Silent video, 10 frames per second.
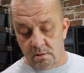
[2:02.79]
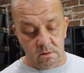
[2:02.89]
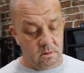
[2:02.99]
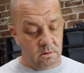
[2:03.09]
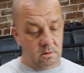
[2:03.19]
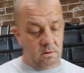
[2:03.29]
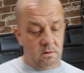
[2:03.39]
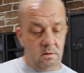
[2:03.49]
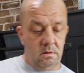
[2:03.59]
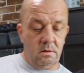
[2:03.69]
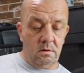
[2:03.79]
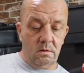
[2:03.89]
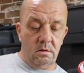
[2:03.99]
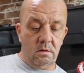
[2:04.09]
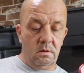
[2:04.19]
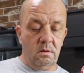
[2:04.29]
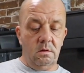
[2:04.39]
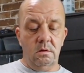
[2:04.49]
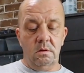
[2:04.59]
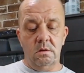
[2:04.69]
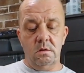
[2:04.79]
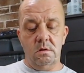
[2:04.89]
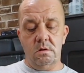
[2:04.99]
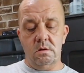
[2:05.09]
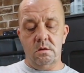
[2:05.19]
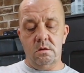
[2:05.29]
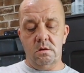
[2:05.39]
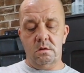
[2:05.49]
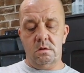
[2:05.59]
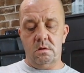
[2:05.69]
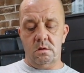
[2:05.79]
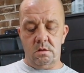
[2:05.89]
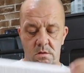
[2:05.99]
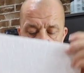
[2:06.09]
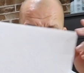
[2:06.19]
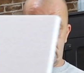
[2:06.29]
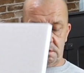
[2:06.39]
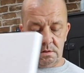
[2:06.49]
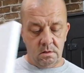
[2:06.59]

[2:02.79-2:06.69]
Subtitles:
(silence)